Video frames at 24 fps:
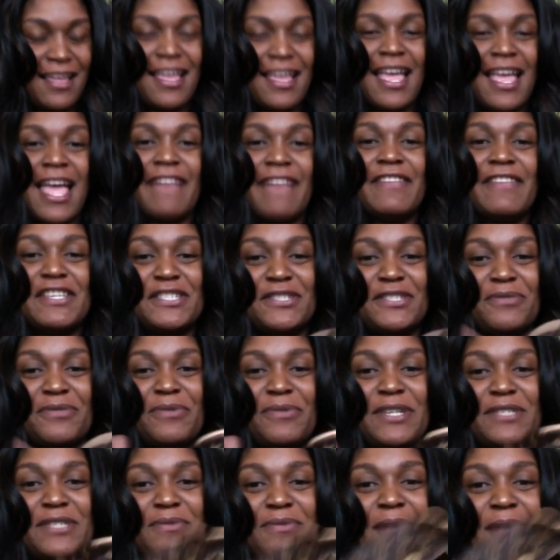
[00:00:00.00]
and this is the
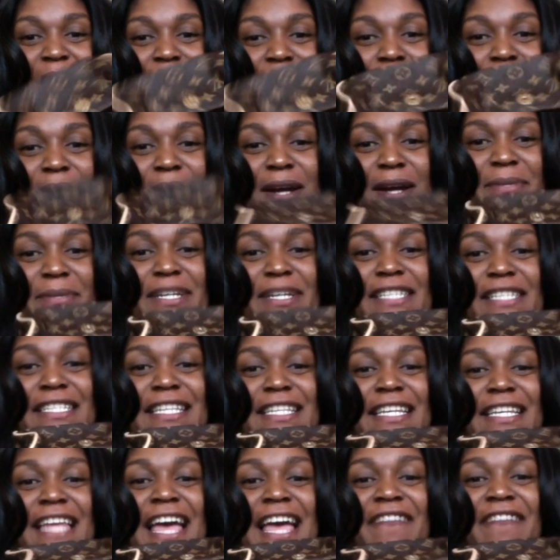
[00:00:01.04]
reason why I bought it, because
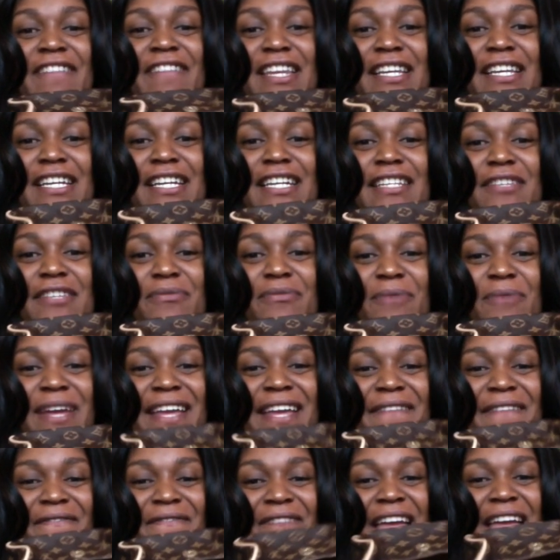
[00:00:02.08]
it didn't have that ugly
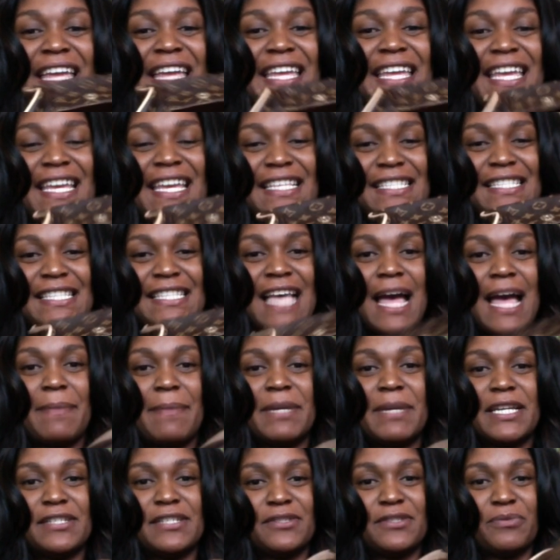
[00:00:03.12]
red fake inside,
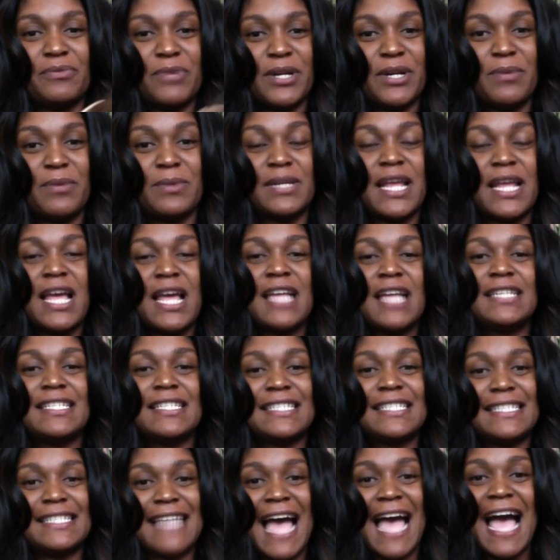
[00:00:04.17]
because the real one
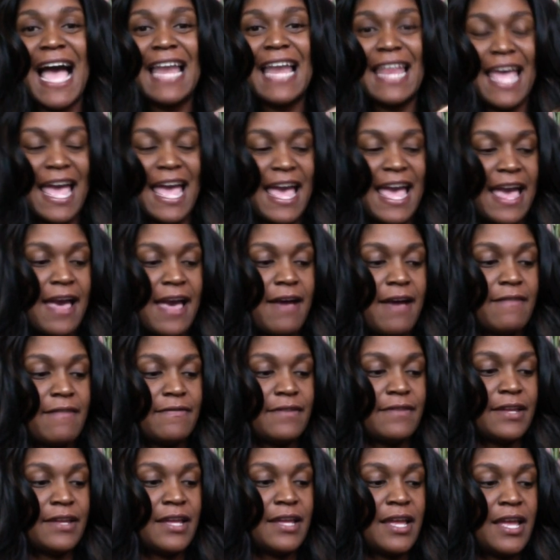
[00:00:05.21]
does not have
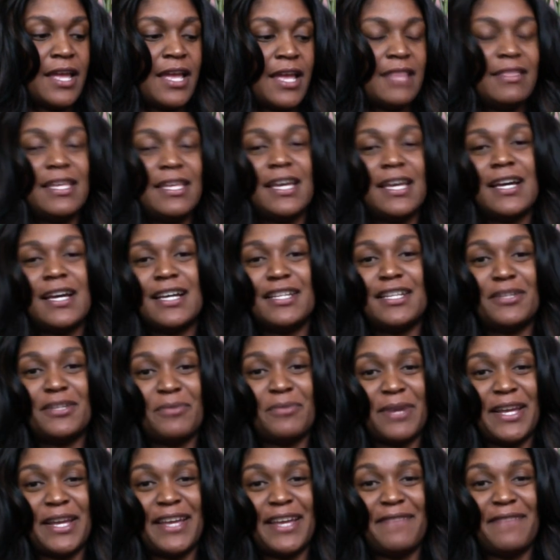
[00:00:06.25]
the ugly
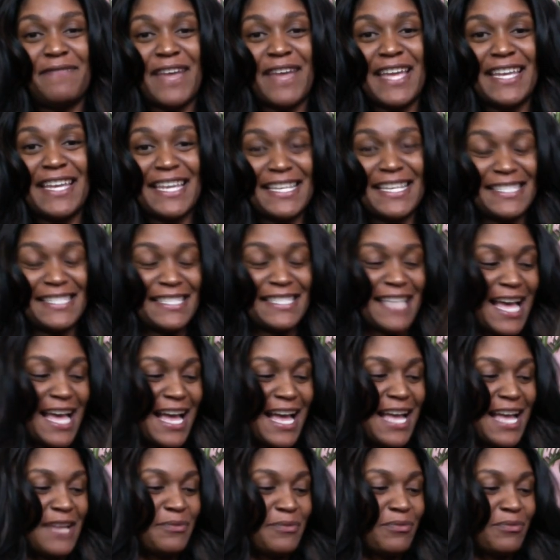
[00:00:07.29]
red fake inside.